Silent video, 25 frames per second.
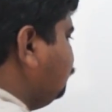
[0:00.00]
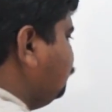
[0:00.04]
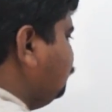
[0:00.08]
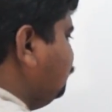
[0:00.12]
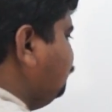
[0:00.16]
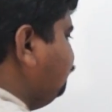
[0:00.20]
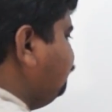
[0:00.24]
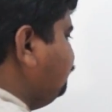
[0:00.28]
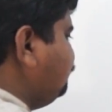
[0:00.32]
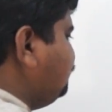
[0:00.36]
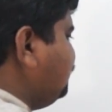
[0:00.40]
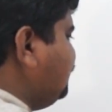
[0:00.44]

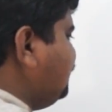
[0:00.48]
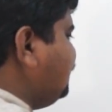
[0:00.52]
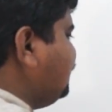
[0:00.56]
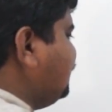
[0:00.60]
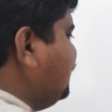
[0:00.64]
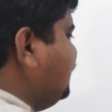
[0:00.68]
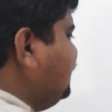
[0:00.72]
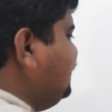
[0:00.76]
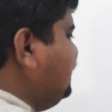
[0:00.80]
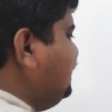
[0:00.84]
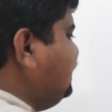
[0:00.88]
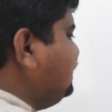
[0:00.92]
If you take
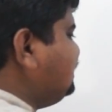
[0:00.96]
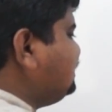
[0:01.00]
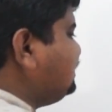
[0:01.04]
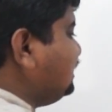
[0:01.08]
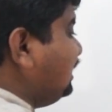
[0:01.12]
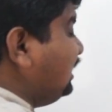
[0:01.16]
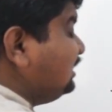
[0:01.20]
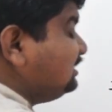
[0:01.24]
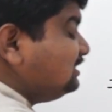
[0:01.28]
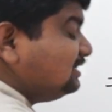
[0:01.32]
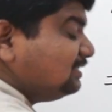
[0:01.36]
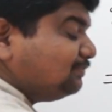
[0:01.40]
any
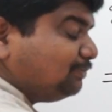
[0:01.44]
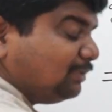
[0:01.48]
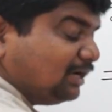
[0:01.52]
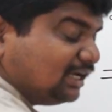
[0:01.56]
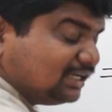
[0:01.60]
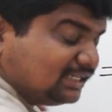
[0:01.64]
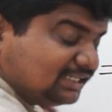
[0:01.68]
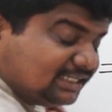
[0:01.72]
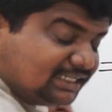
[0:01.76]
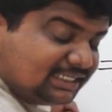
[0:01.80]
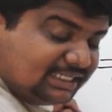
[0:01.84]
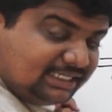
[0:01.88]
charged
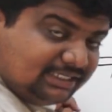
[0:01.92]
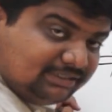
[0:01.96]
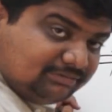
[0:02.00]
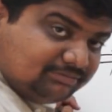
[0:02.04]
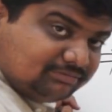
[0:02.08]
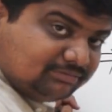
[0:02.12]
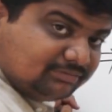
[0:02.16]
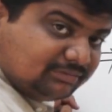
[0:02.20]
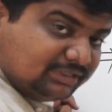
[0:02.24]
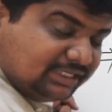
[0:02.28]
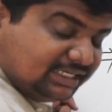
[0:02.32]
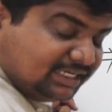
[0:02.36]
particle
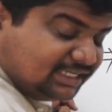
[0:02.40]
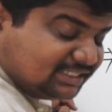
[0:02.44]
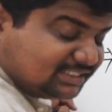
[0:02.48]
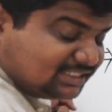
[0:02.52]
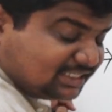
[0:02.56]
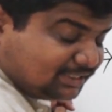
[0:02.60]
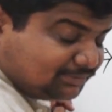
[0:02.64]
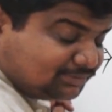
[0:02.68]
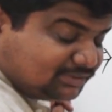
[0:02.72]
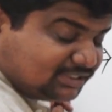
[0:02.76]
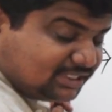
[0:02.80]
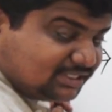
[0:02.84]
in a
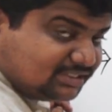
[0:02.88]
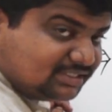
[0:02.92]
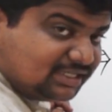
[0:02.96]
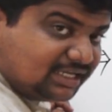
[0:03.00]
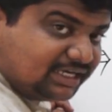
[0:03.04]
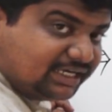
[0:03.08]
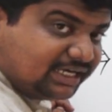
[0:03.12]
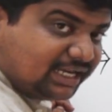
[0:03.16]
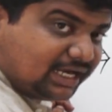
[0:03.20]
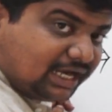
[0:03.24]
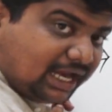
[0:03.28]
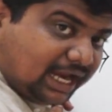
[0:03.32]
substance
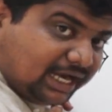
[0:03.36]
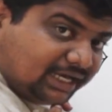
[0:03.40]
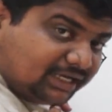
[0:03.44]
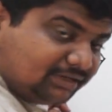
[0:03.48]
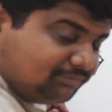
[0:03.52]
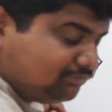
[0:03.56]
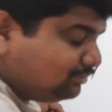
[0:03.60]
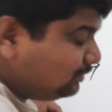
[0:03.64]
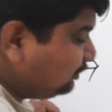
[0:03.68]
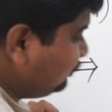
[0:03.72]
or in an atom,